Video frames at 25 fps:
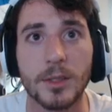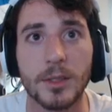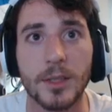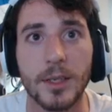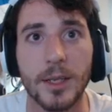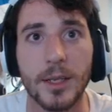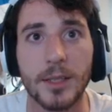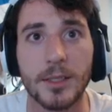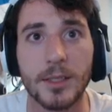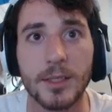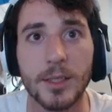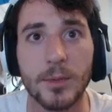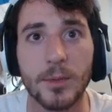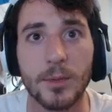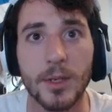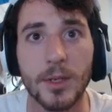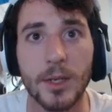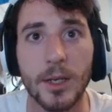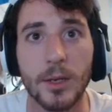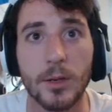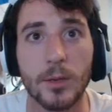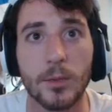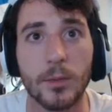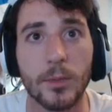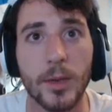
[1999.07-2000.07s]
I guess someone...
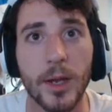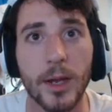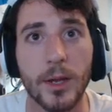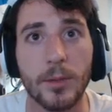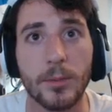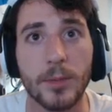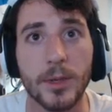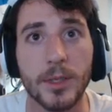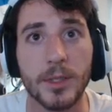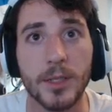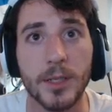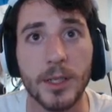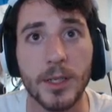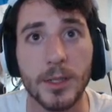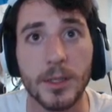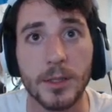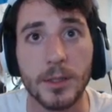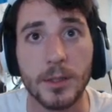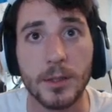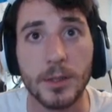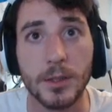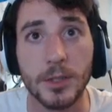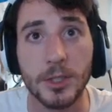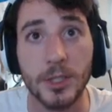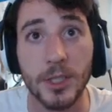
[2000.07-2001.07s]
Wait, what is
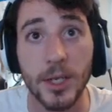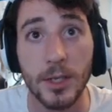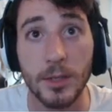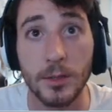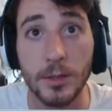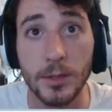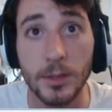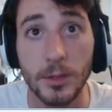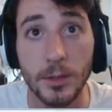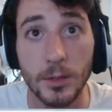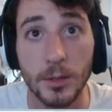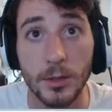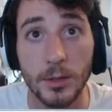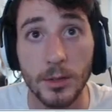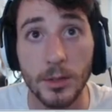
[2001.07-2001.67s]
this? Shells?